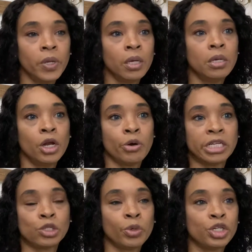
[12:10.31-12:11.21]
You know, I
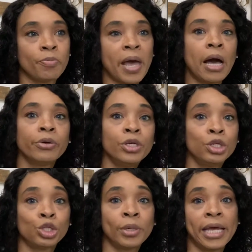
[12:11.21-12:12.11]
switch them out.
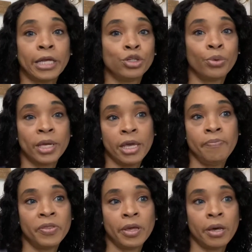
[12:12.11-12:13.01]
Usually I don't
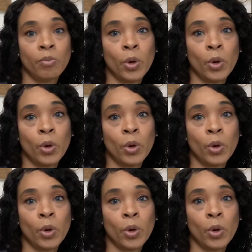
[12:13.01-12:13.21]
keep them.